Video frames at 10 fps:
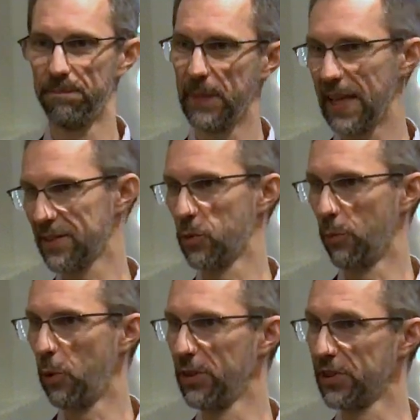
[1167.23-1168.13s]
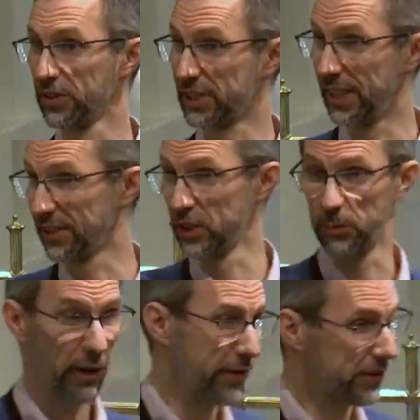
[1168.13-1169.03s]
That's what Paul is asking us as
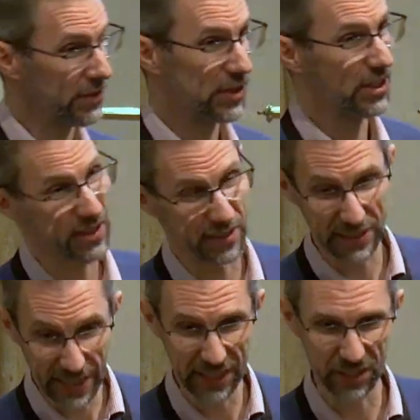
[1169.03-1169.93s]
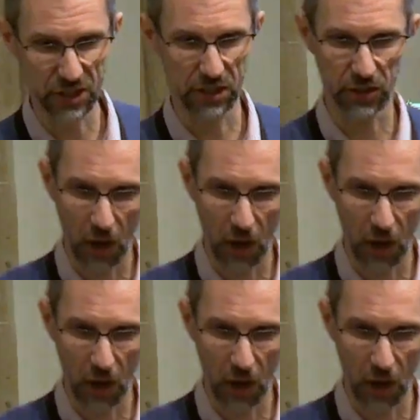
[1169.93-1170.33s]
brothers and sisters in a church.